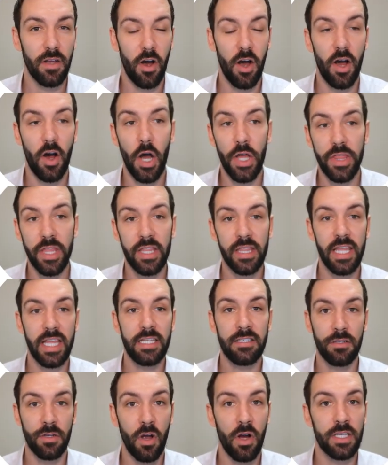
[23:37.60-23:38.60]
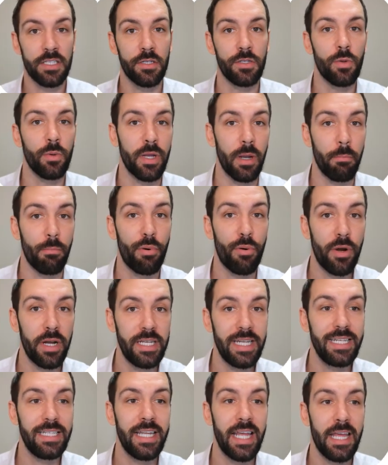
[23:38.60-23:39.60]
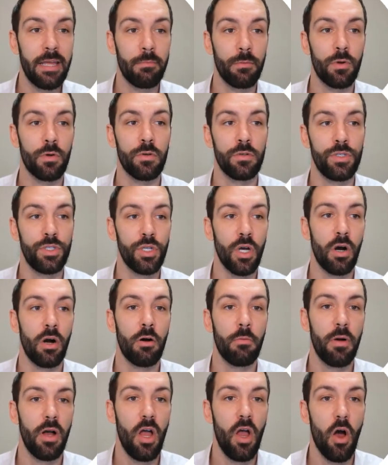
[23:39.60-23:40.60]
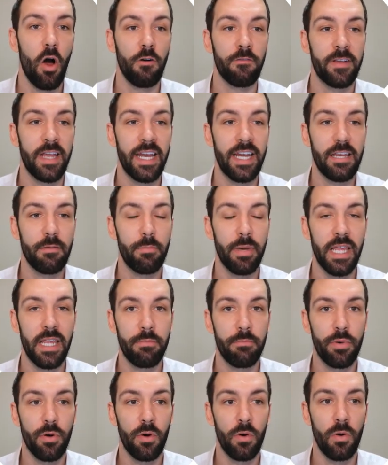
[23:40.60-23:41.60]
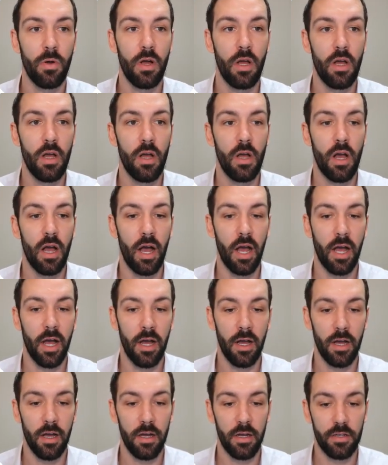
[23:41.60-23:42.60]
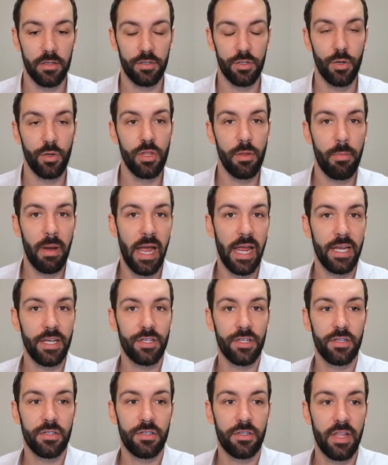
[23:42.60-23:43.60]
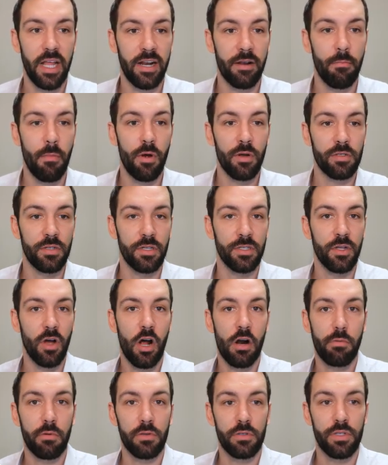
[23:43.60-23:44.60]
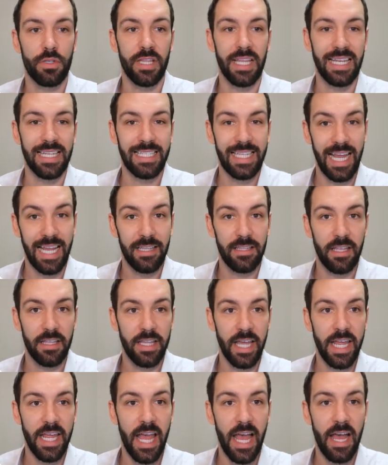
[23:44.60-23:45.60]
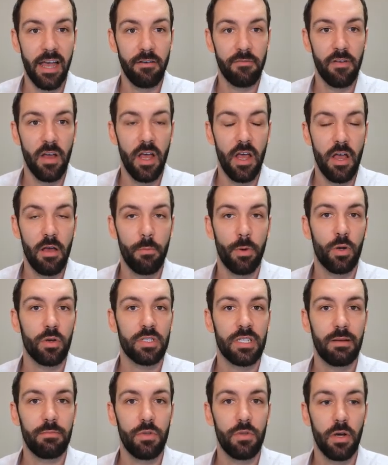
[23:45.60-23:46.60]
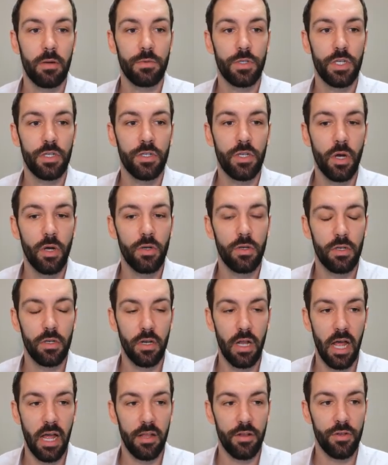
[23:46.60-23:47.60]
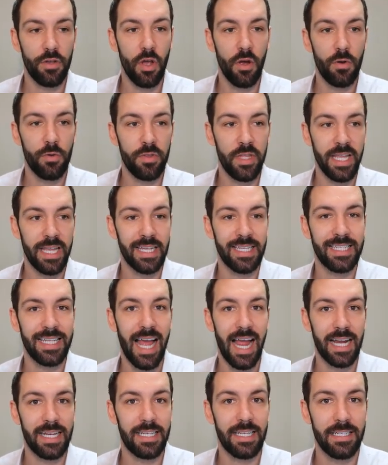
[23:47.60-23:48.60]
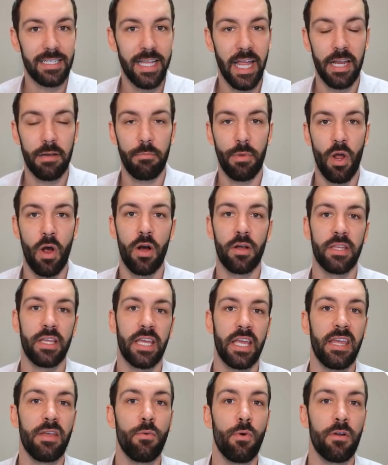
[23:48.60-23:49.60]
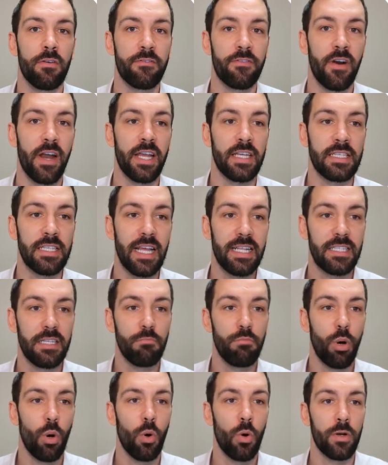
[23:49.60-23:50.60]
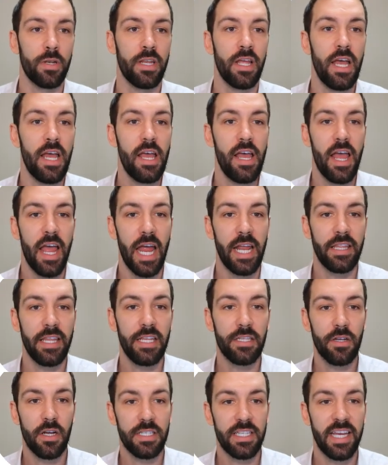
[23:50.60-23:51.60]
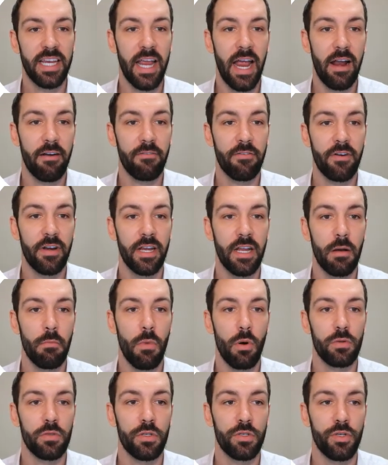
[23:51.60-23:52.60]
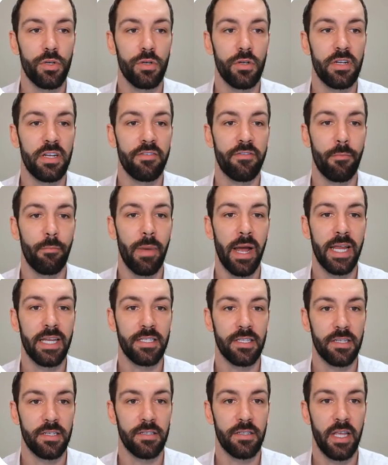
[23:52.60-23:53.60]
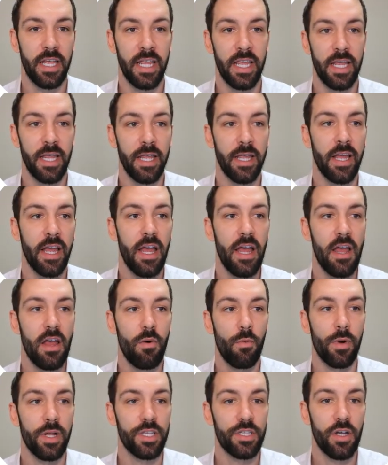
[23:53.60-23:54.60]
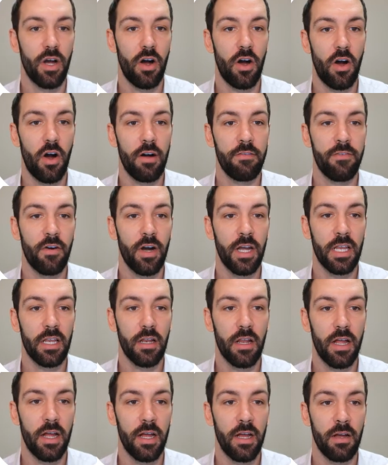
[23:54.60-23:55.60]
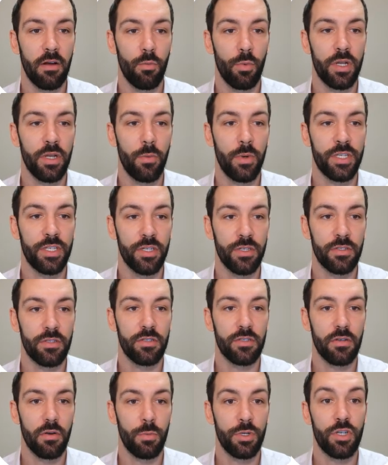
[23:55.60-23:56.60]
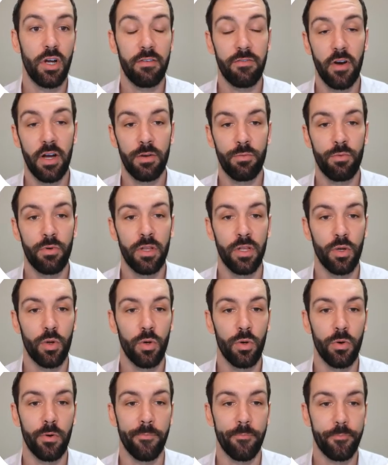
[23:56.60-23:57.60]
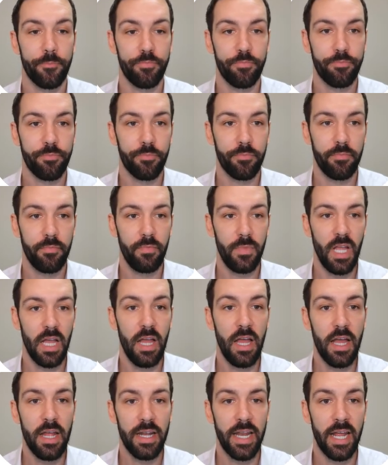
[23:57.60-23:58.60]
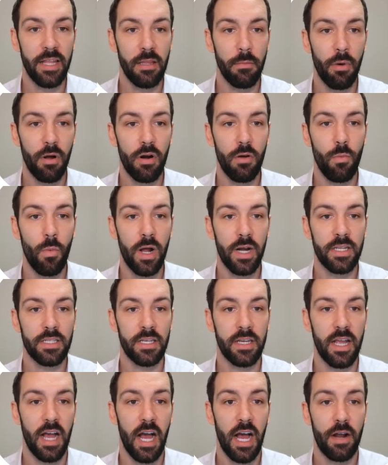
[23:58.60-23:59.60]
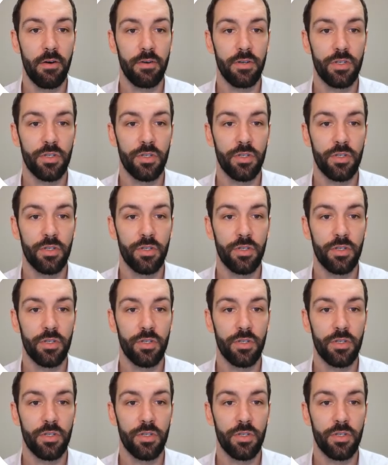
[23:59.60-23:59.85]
I think these guys are doing a pretty damn good job of getting people to the pages that are most desirable to the intent that they have, because sometimes you don't know the exact intent behind the keyword phrase, and that's important. And these guys are covering a multitude of different bases here, which I find which I find really cool. Now the bottom one is a car